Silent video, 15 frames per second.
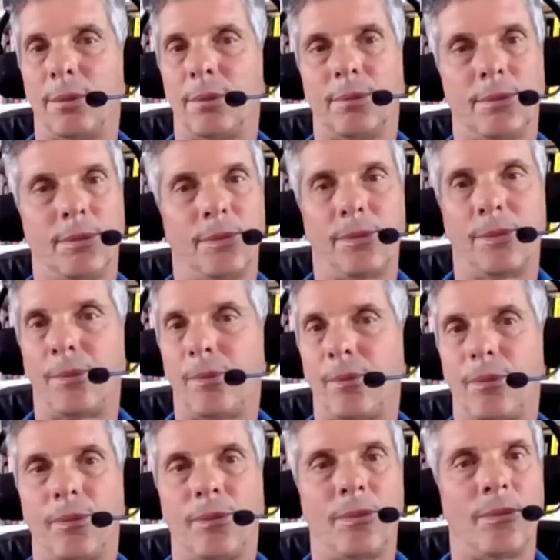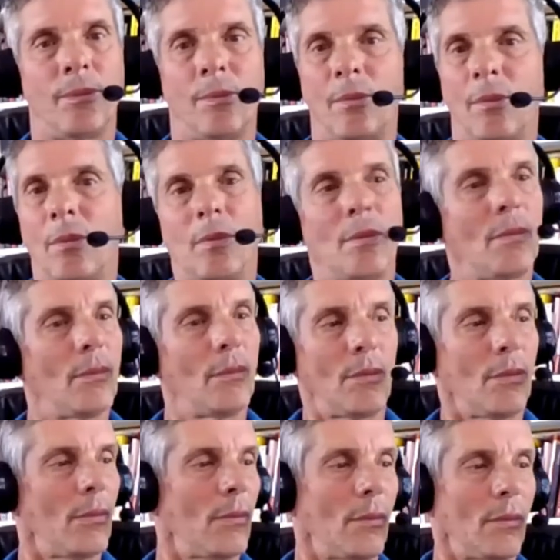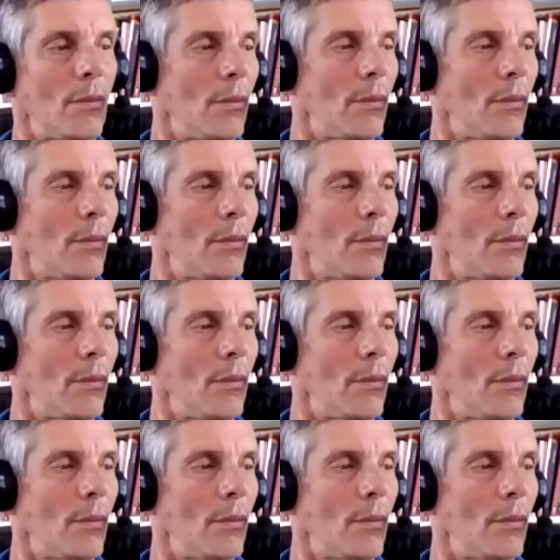two standards here. That person's able to do that,